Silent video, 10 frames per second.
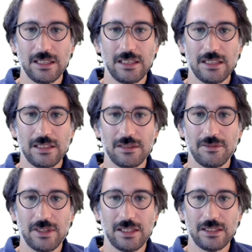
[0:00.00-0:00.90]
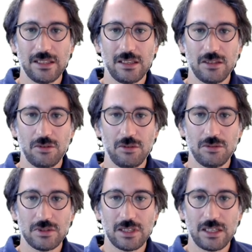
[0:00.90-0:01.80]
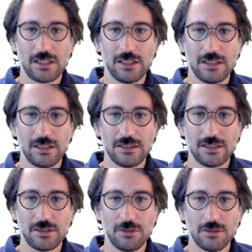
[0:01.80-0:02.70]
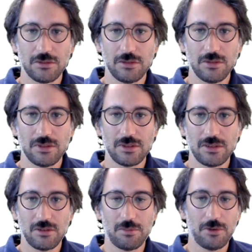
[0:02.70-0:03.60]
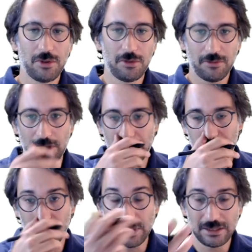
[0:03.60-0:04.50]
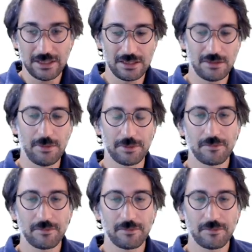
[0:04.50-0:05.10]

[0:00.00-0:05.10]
and when duty cycle is equal to 0.5. So what does it mean?